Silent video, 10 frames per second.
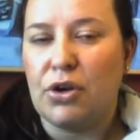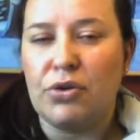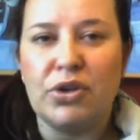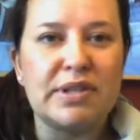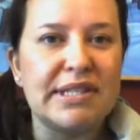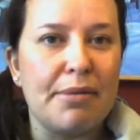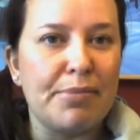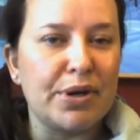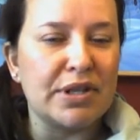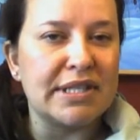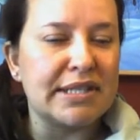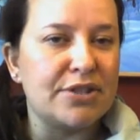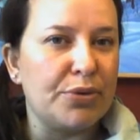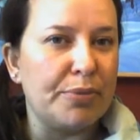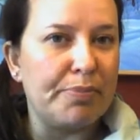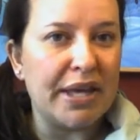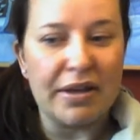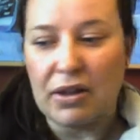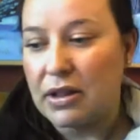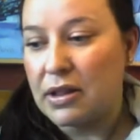Don't use numbers to
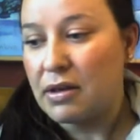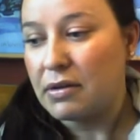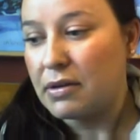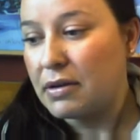appeal